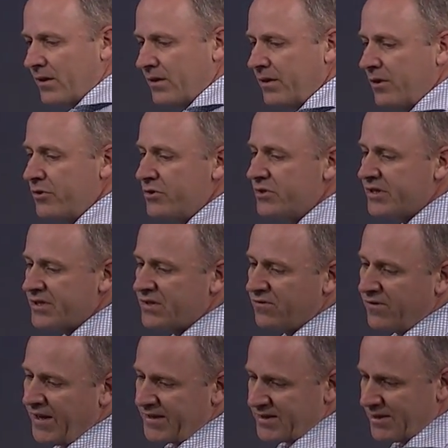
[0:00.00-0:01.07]
loses
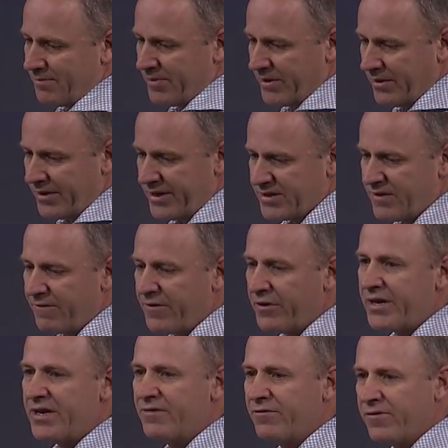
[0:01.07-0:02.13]
flexibility. It's a
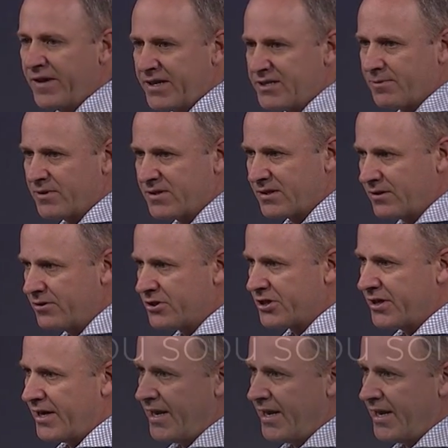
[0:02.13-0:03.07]
very inflexible solution.